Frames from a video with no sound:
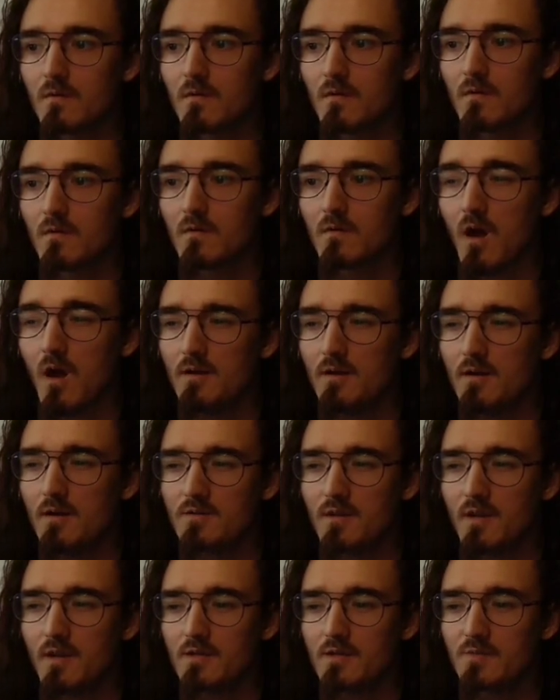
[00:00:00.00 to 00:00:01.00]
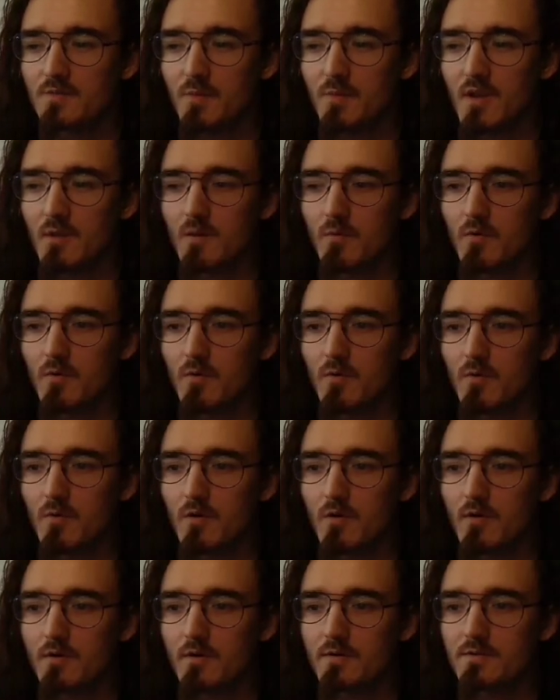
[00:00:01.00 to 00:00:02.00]
honestly, Unspeakable
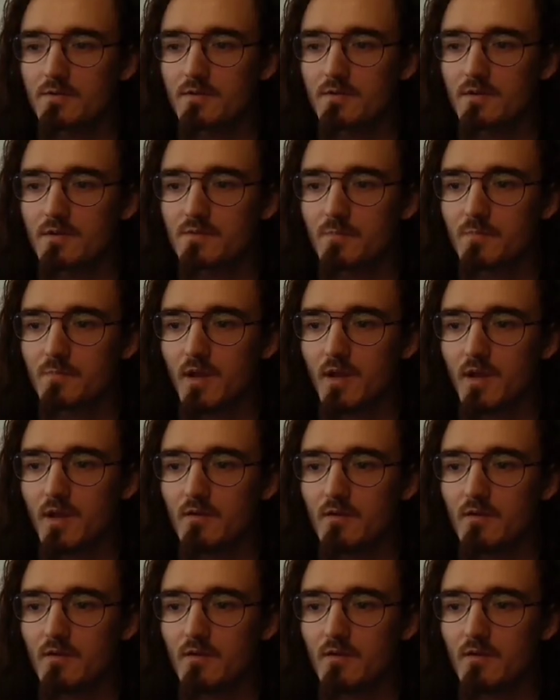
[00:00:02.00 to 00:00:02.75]
Horror isn't as bad.